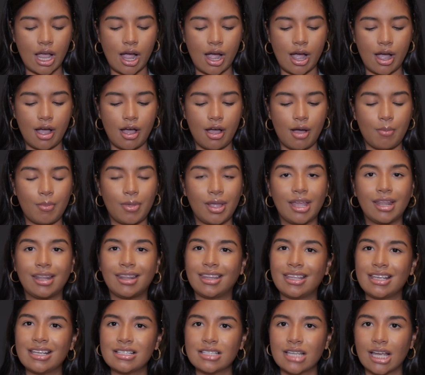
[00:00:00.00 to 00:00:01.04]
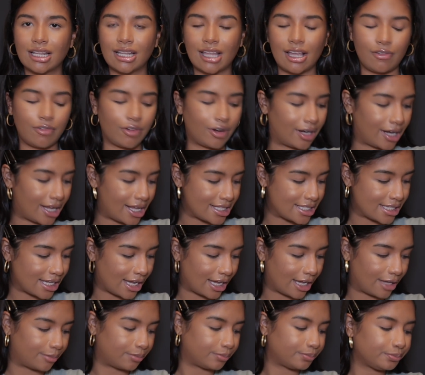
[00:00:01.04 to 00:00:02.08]
Um, and these I like for
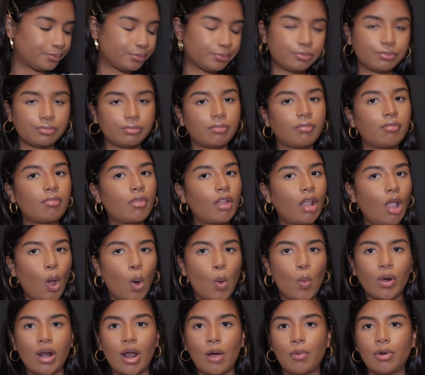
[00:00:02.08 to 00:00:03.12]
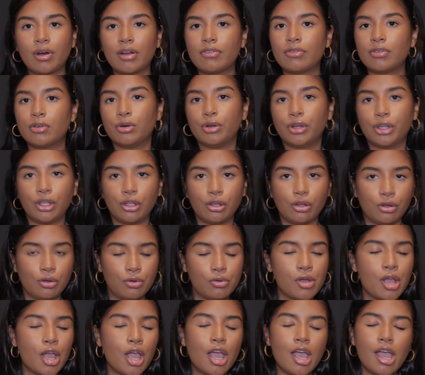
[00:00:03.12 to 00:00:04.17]
daytime when I want to feel cute,
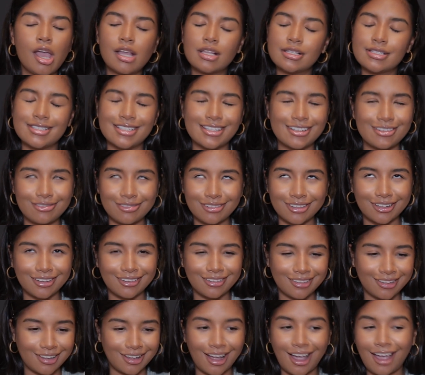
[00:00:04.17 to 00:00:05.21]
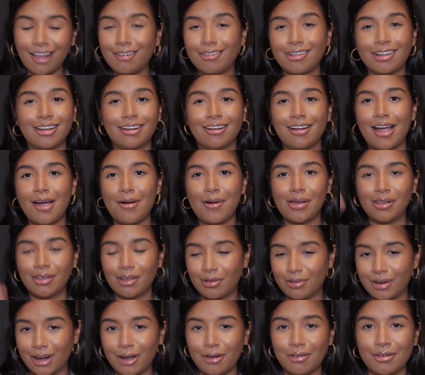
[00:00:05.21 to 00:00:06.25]
stuff like that. I don't care how I look when
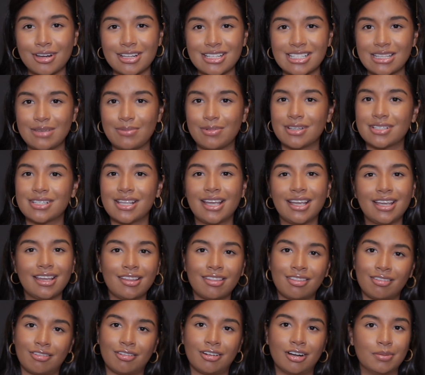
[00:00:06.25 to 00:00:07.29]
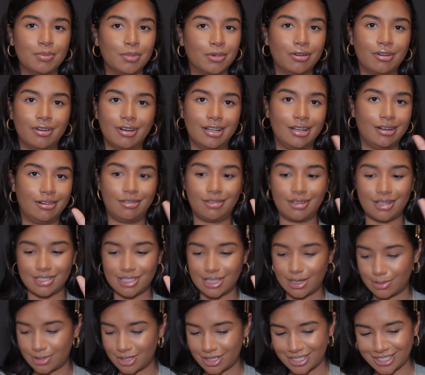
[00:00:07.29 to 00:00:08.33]
I go to sleep because I get thrown up on and all that
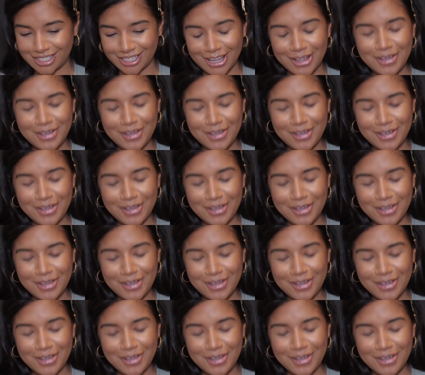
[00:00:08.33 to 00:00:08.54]
types of stuff.